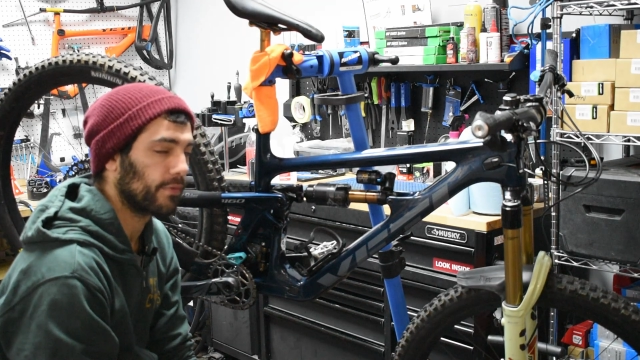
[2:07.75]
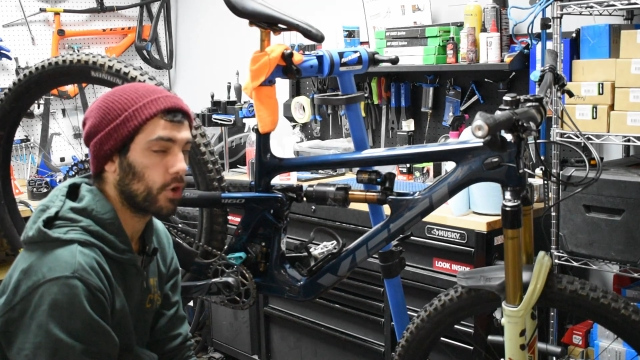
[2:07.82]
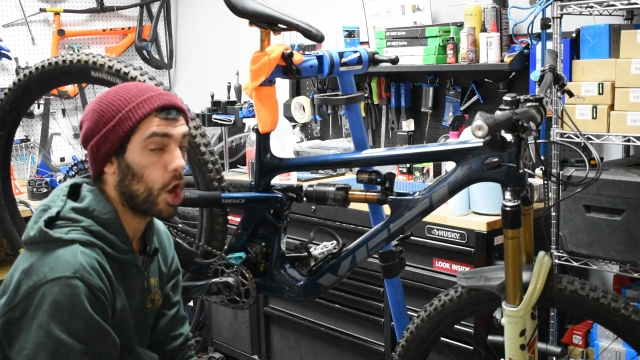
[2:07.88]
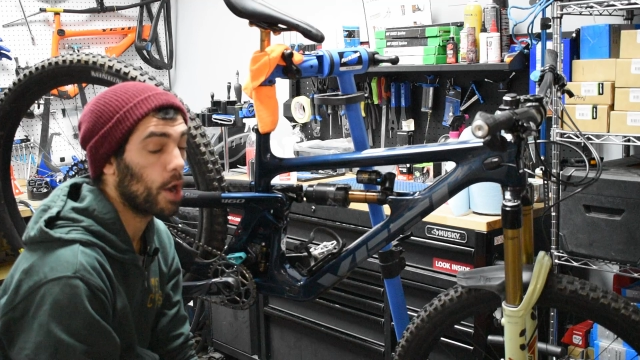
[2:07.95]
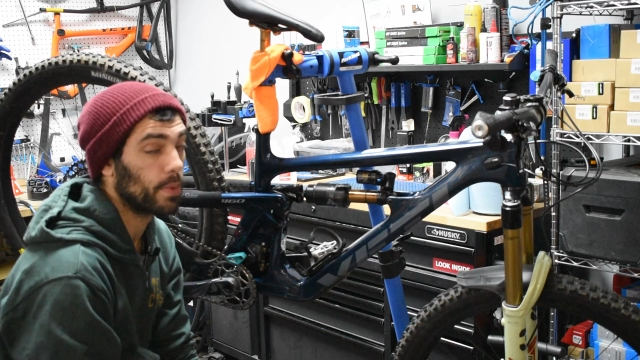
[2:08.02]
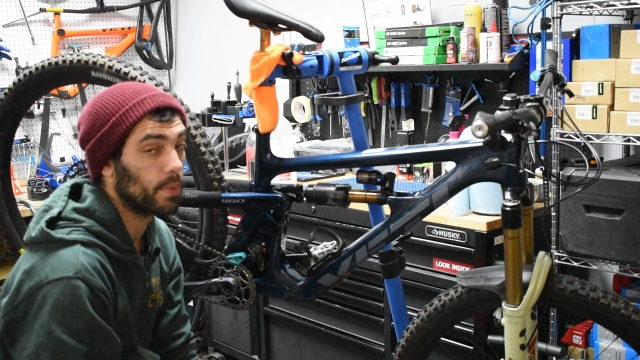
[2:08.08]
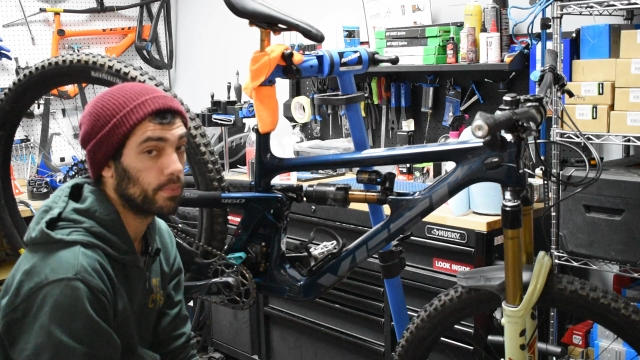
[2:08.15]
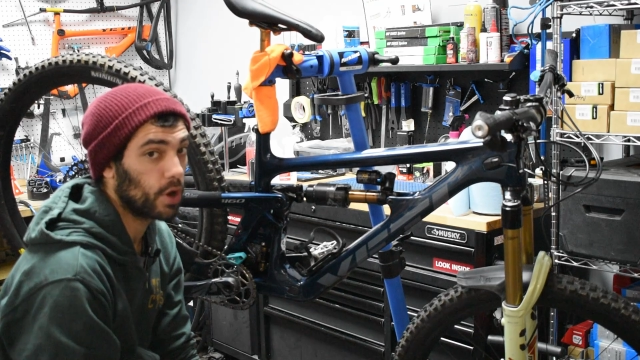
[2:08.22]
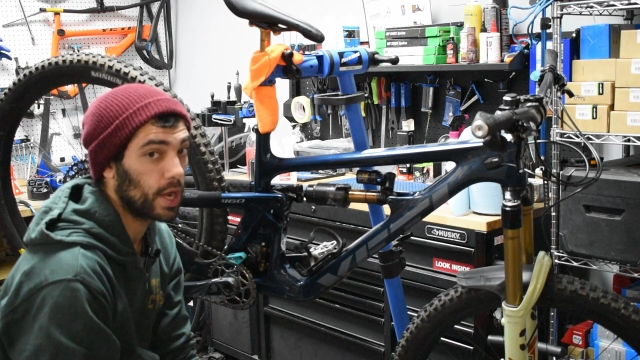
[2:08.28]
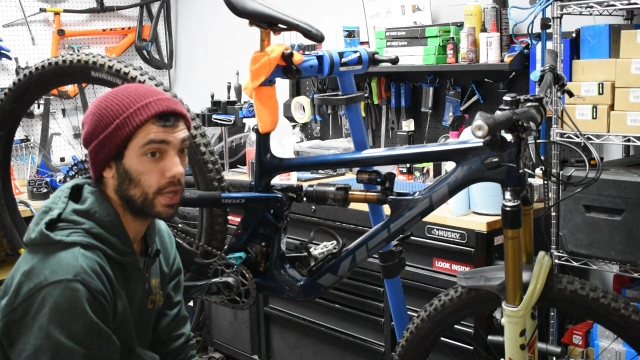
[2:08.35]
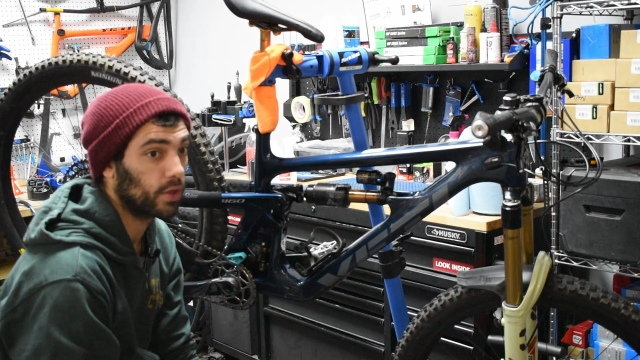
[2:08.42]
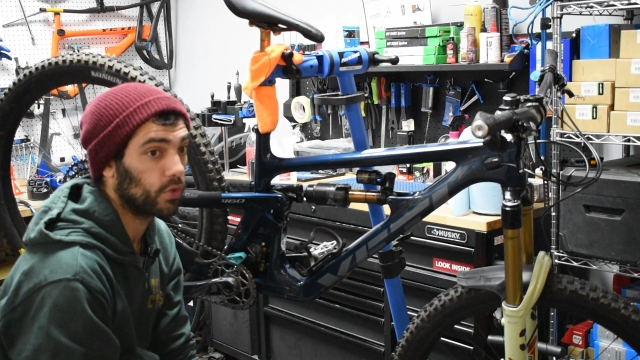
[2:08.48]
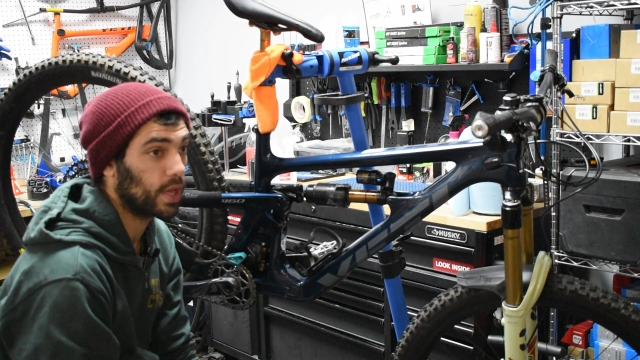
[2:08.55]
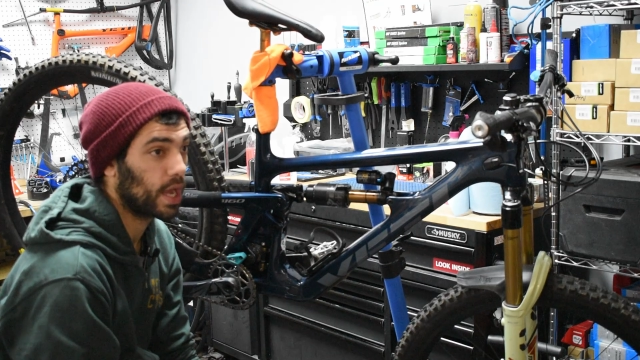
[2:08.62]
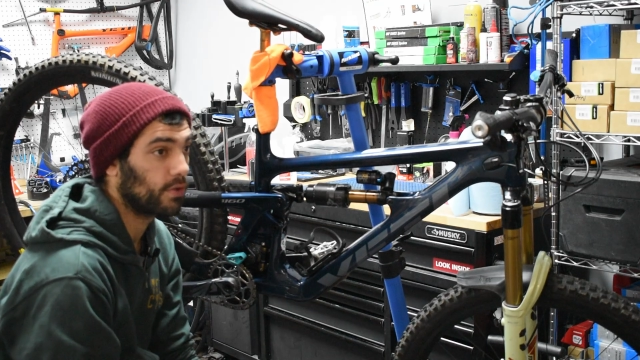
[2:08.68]
If carbon
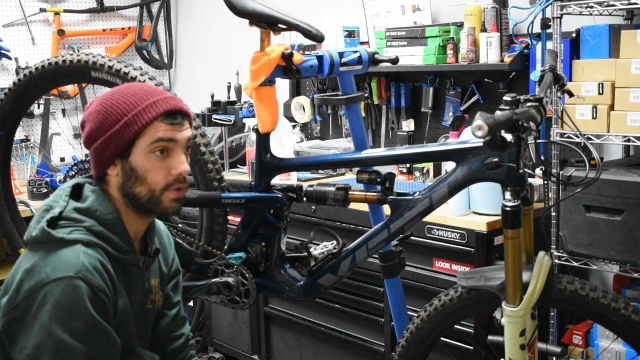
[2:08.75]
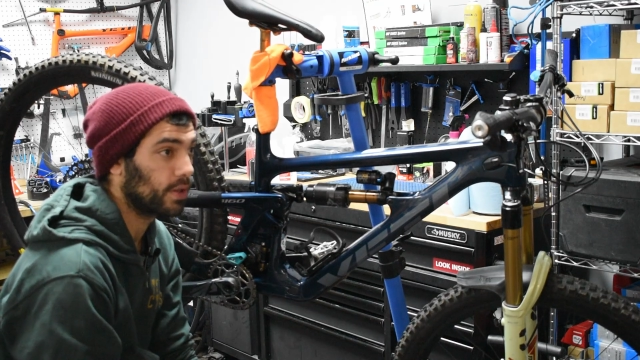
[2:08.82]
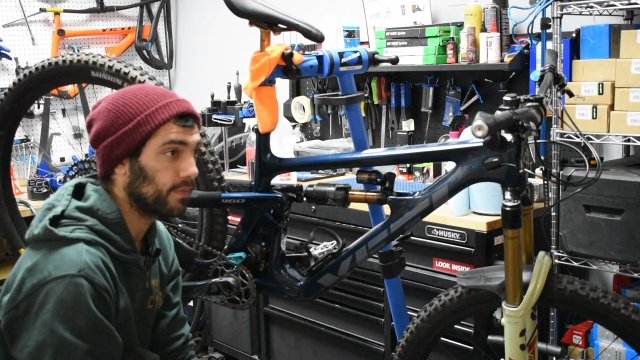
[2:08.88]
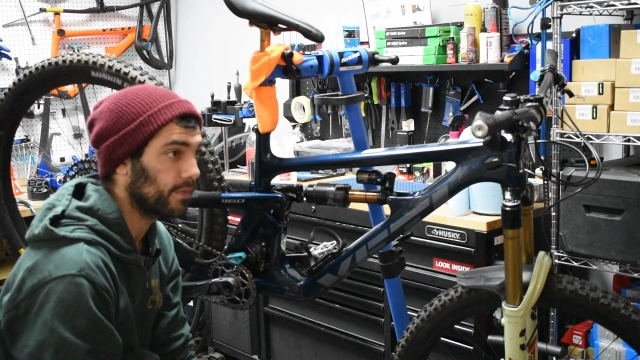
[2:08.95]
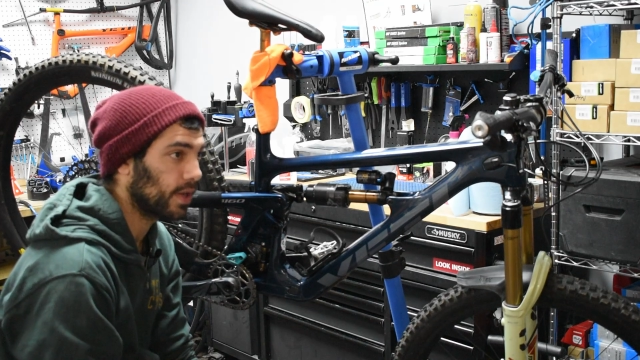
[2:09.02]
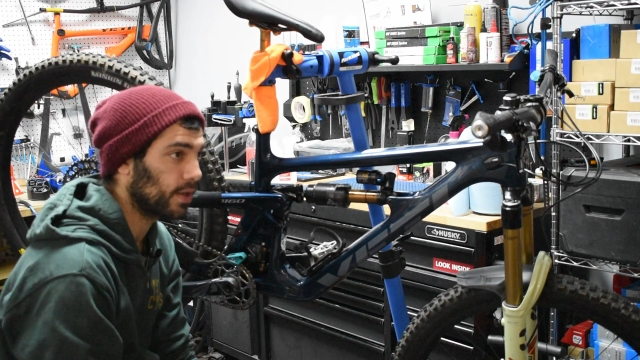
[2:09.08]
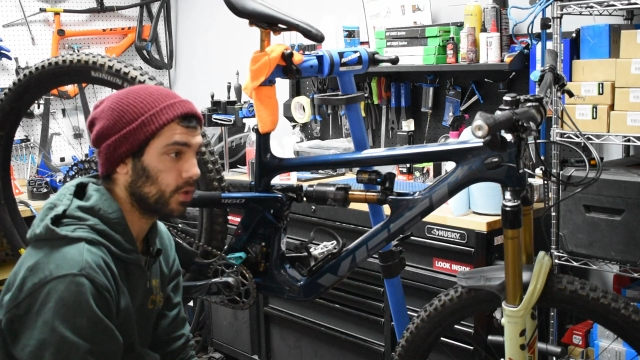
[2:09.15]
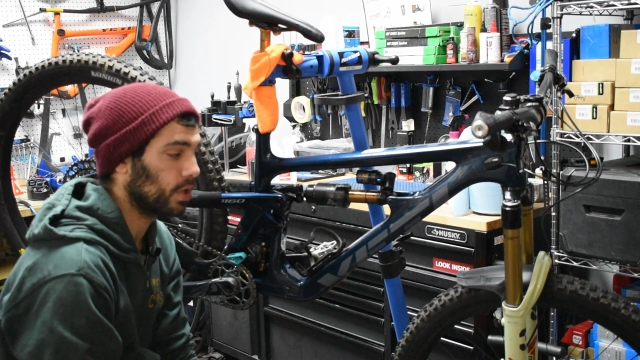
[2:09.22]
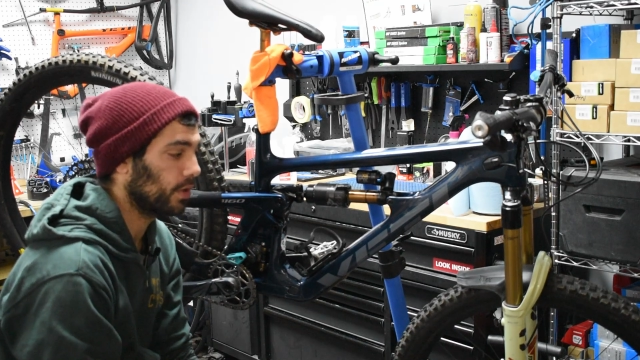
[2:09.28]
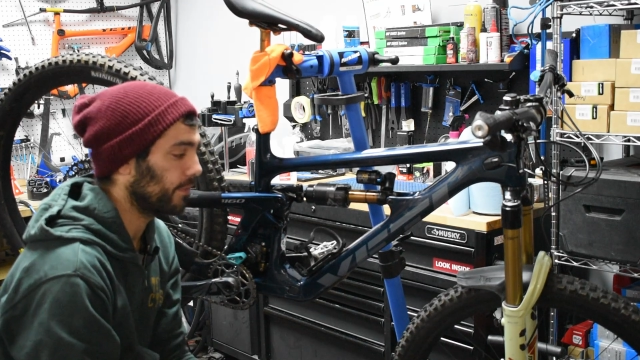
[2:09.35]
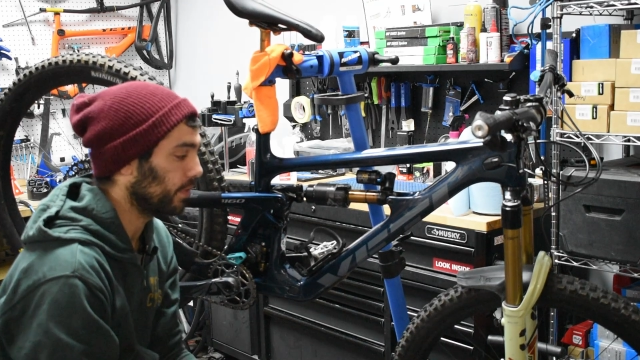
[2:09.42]
breaks, you can't really fix it.